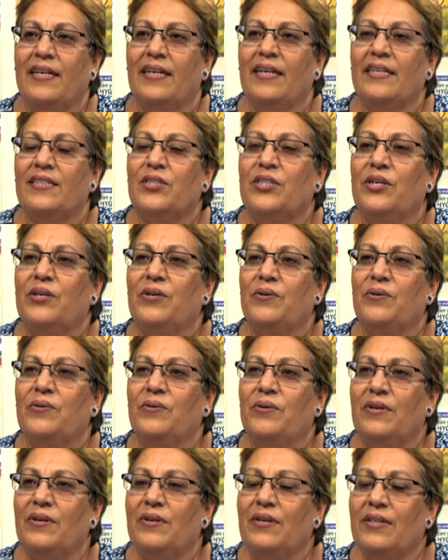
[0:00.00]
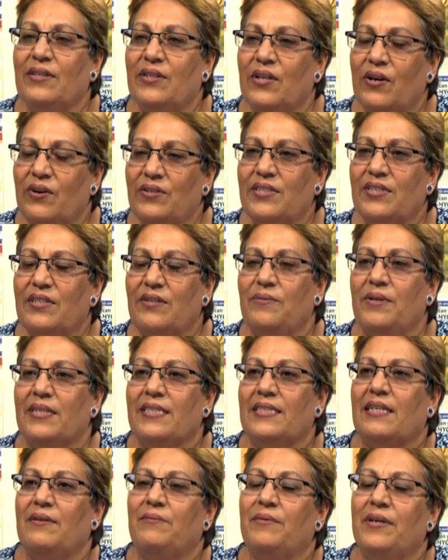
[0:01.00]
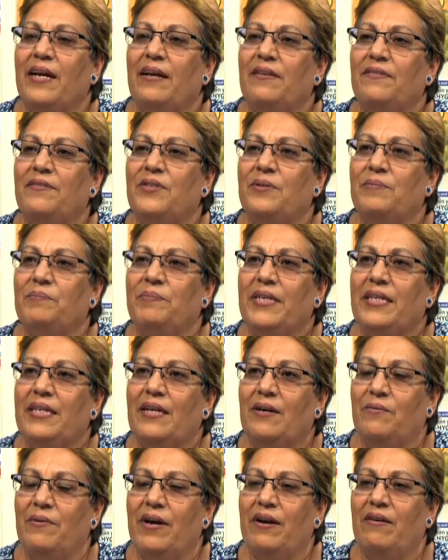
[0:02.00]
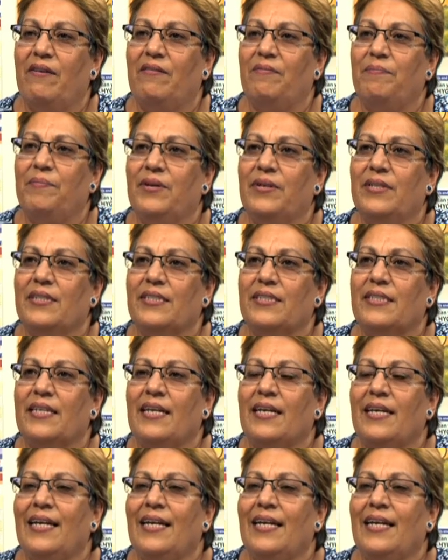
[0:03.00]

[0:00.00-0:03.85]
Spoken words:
So those are the ones that we have to be aware of, because